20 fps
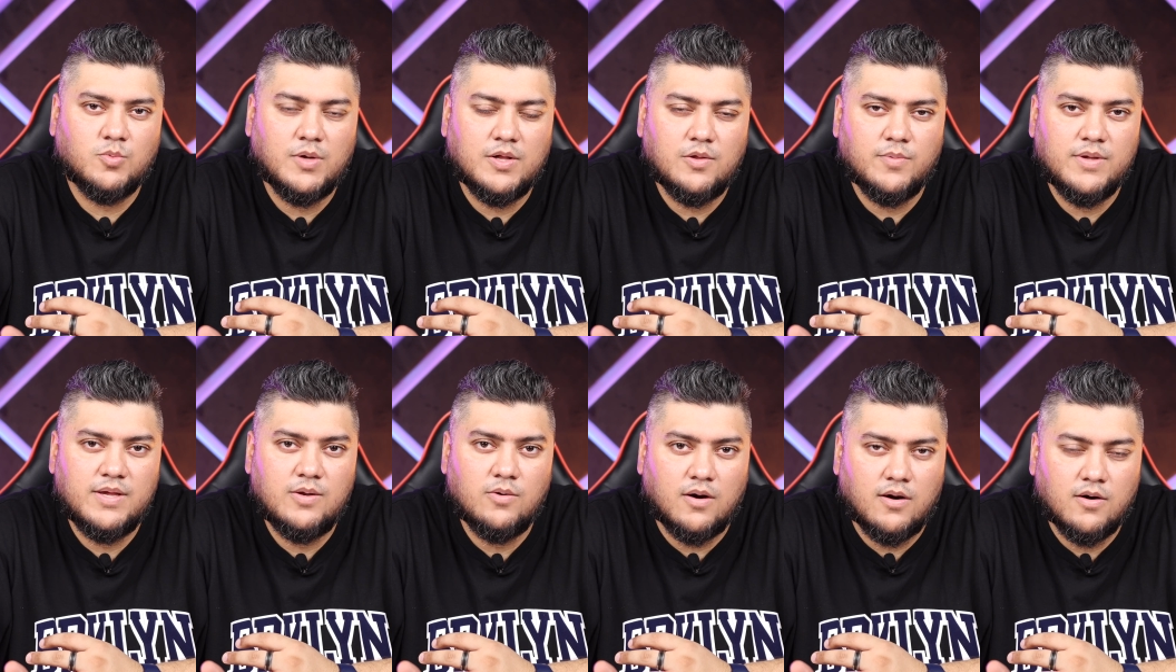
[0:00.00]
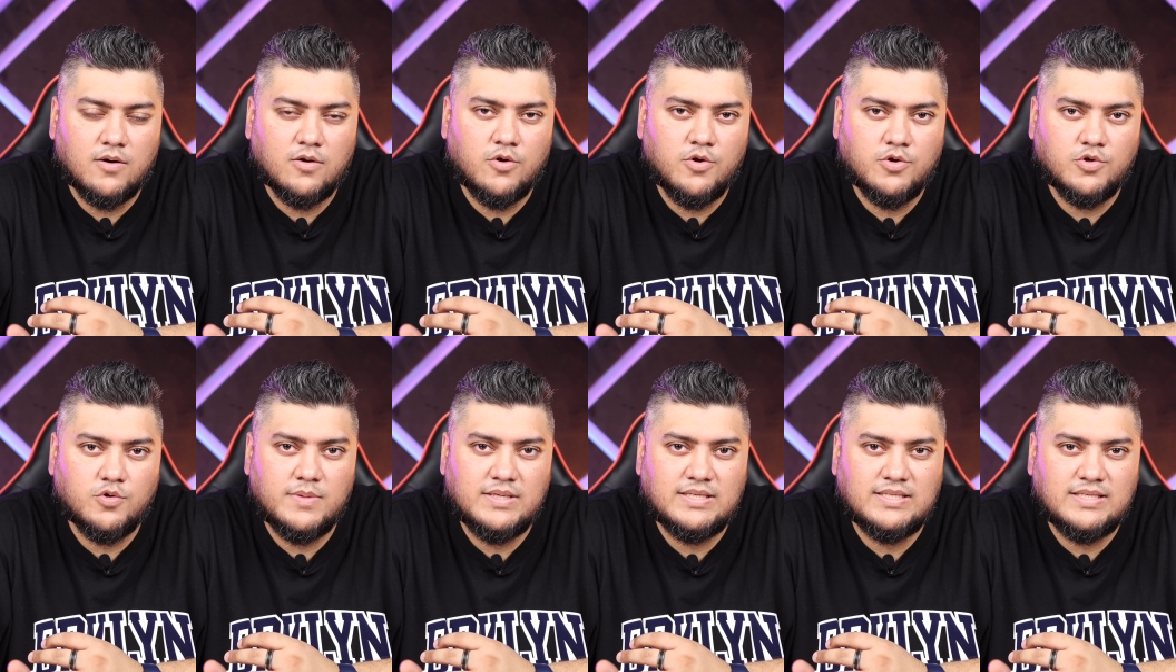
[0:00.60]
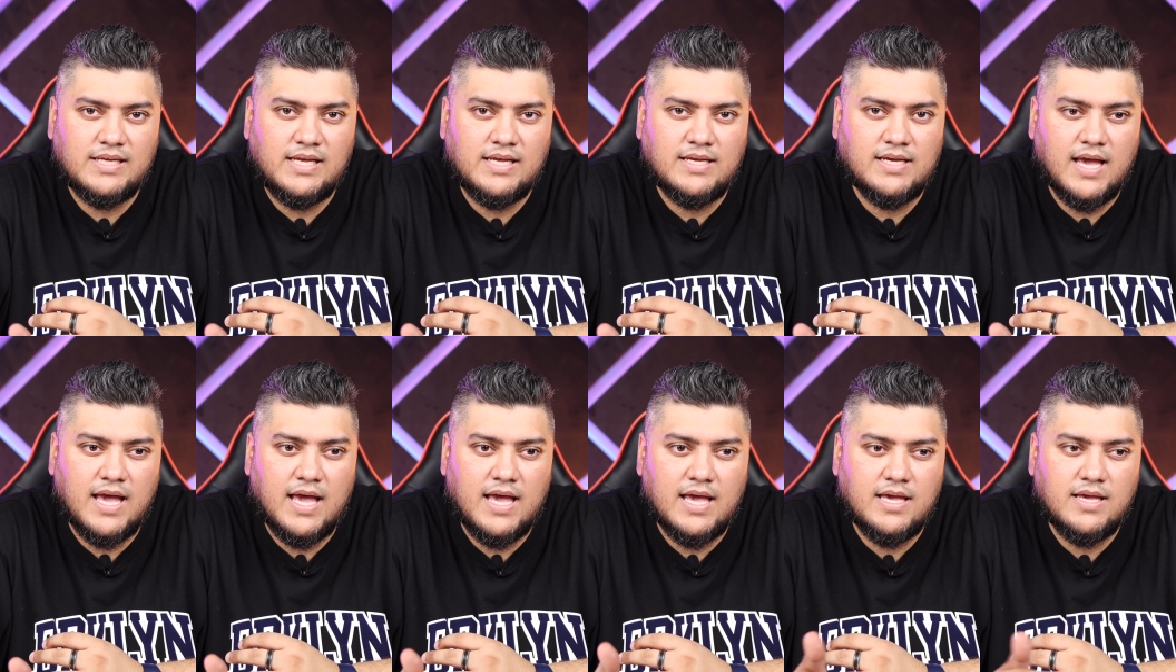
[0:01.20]
well, we are going to be seeing
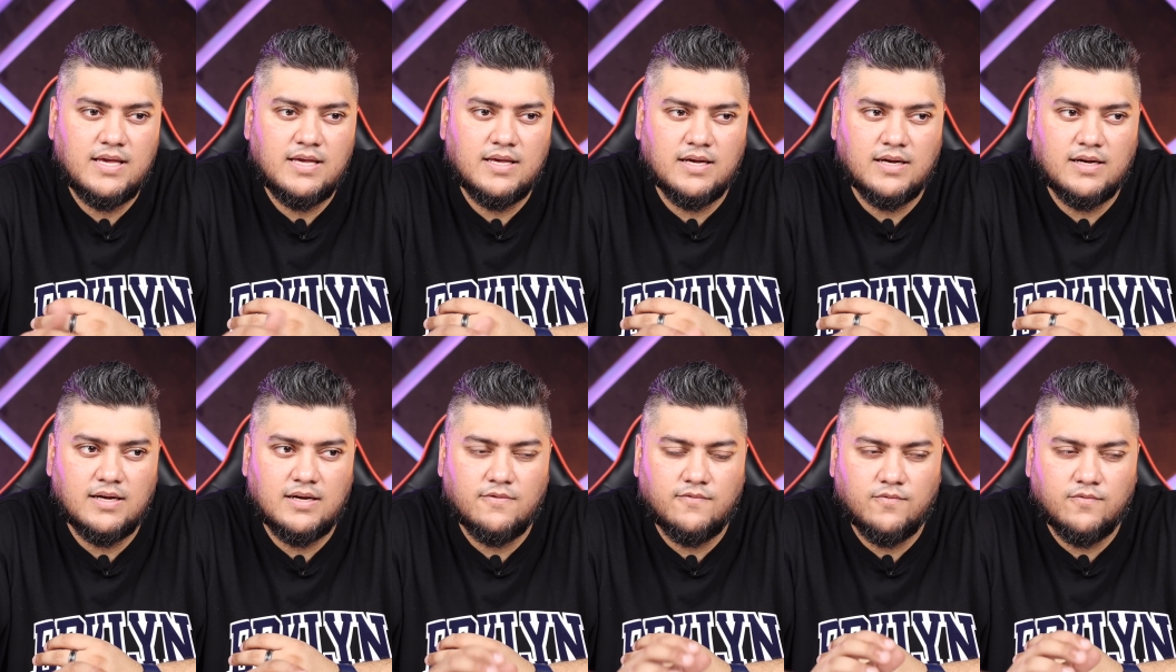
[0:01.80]
a